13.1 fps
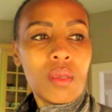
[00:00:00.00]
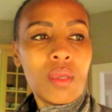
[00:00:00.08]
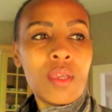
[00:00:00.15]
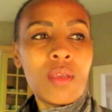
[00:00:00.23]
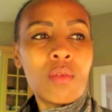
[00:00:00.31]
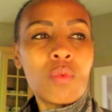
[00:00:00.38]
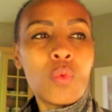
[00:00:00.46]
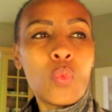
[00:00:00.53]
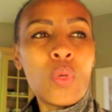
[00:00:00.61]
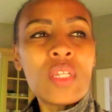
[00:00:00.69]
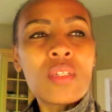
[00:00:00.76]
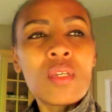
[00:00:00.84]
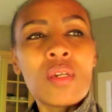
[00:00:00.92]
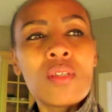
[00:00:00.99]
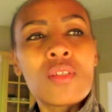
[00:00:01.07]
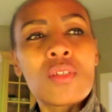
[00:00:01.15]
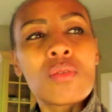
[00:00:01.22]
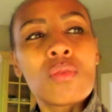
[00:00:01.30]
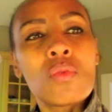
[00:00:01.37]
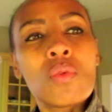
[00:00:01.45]
And we tend
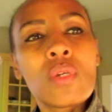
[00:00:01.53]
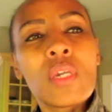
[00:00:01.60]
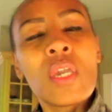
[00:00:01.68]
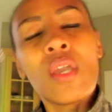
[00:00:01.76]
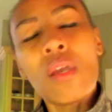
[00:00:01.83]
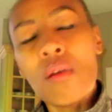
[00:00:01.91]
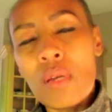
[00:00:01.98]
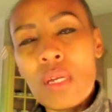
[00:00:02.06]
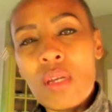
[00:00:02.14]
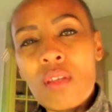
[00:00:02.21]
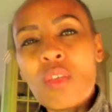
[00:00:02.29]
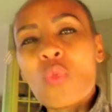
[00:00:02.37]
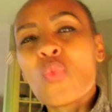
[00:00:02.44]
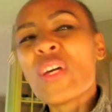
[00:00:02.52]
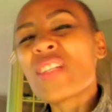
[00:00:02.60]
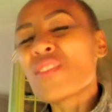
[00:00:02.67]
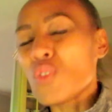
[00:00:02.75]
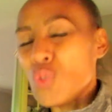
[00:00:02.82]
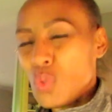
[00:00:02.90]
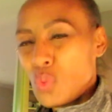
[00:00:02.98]
to carry the
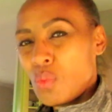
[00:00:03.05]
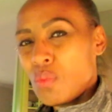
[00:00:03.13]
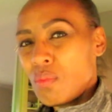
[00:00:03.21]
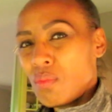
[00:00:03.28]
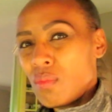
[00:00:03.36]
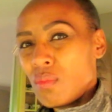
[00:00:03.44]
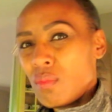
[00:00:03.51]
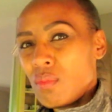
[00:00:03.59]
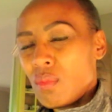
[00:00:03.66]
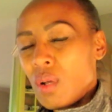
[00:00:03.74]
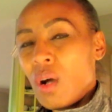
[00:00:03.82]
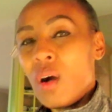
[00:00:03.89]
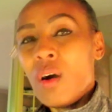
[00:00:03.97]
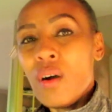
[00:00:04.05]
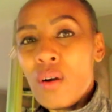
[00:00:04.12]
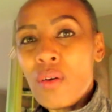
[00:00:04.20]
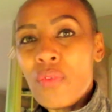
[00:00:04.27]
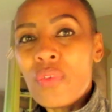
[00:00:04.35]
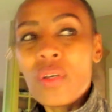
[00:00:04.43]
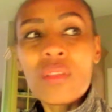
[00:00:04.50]
residue
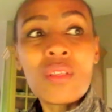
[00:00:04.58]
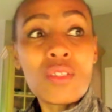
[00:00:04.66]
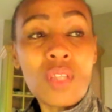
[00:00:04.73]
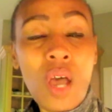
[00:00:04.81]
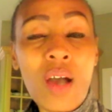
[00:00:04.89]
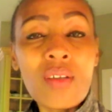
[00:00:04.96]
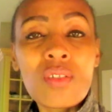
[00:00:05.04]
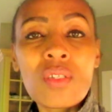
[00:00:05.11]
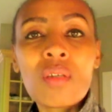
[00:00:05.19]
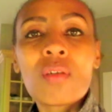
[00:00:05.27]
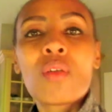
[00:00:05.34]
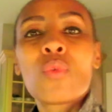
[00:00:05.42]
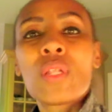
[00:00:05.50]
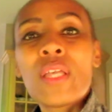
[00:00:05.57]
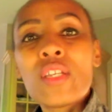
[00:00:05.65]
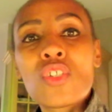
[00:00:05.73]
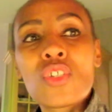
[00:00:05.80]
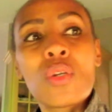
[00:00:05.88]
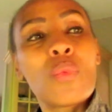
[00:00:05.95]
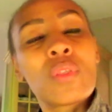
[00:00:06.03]
of the toxic
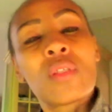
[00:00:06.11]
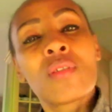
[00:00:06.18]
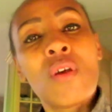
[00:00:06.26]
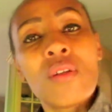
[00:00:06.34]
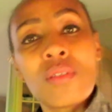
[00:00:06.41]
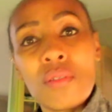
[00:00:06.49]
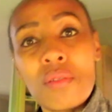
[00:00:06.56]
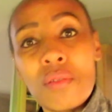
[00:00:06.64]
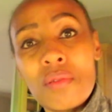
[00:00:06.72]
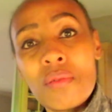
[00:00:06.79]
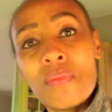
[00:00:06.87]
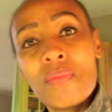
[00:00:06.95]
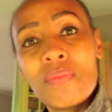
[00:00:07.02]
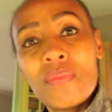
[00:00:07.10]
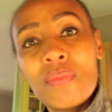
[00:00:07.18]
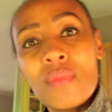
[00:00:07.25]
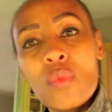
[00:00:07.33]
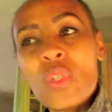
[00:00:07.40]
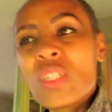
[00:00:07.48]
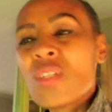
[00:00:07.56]
relationship with the narcissist. We